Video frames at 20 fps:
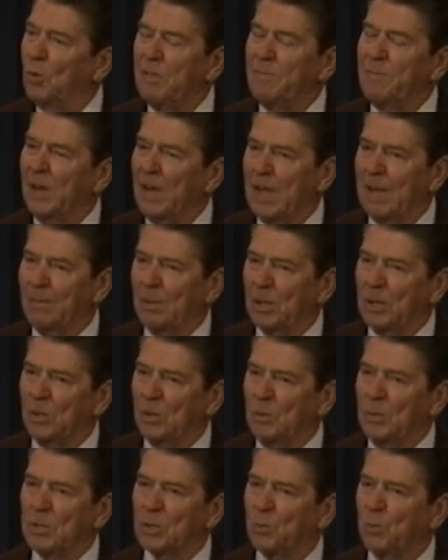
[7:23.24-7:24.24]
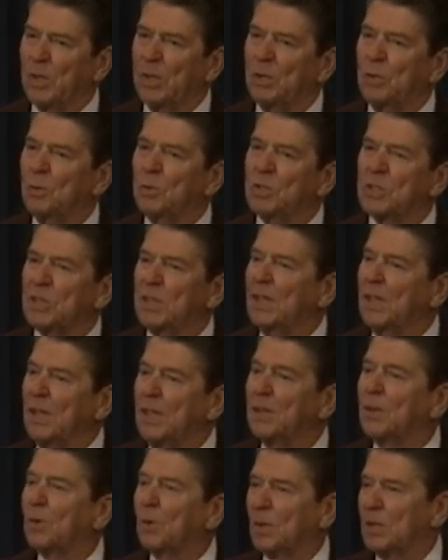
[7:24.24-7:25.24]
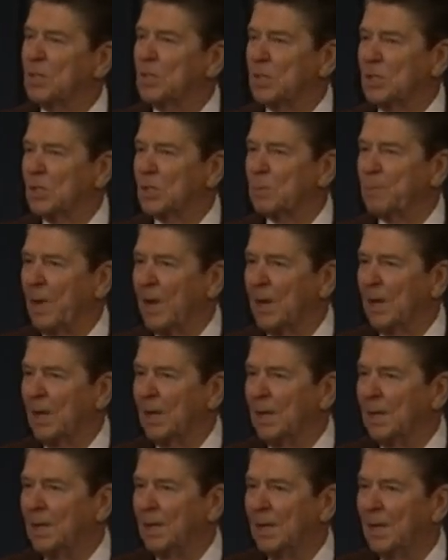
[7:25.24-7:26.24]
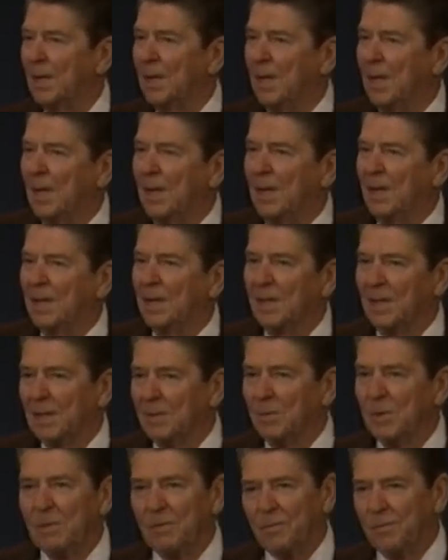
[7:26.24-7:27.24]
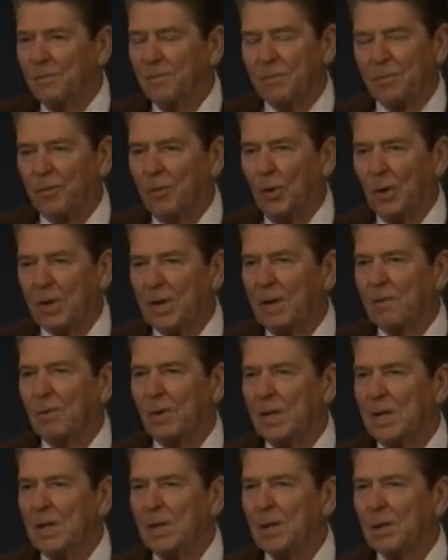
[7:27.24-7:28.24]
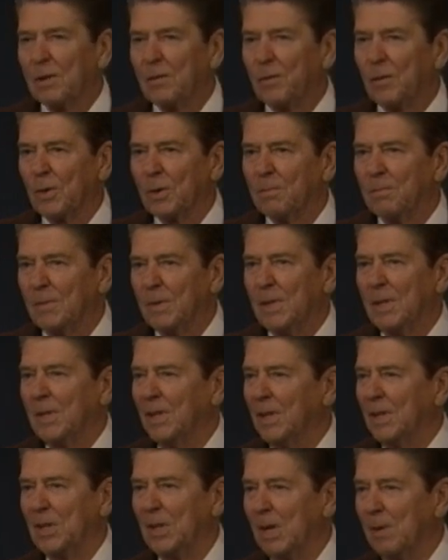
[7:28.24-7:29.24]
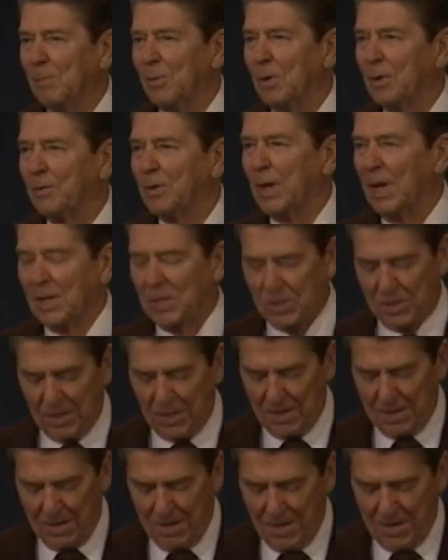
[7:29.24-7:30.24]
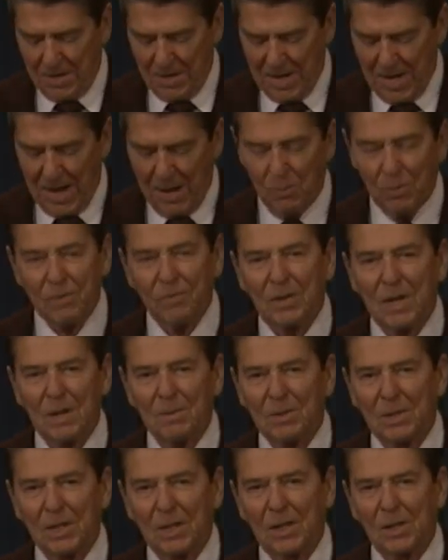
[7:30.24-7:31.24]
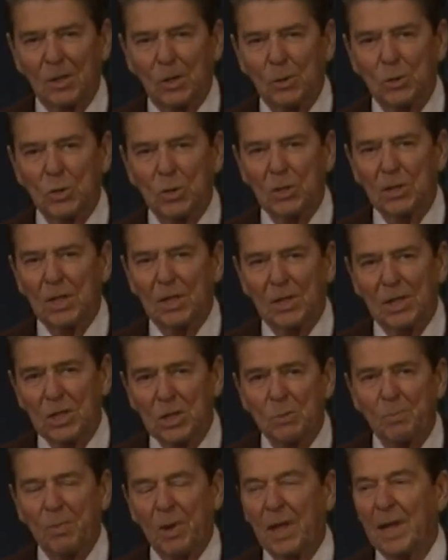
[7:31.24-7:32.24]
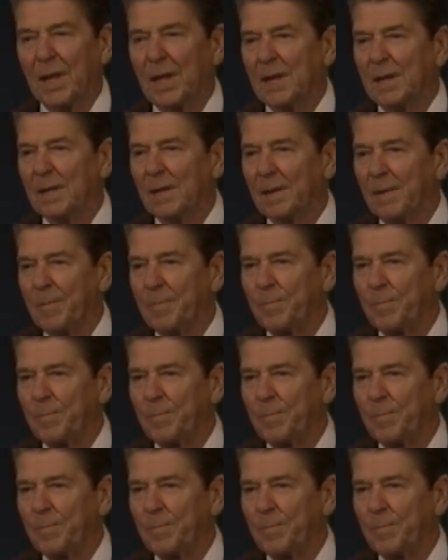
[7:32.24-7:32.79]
we've been able to do is reduce the increase in spending. We've fought every year for a number of cuts, and now we've come to the conclusion that this plan,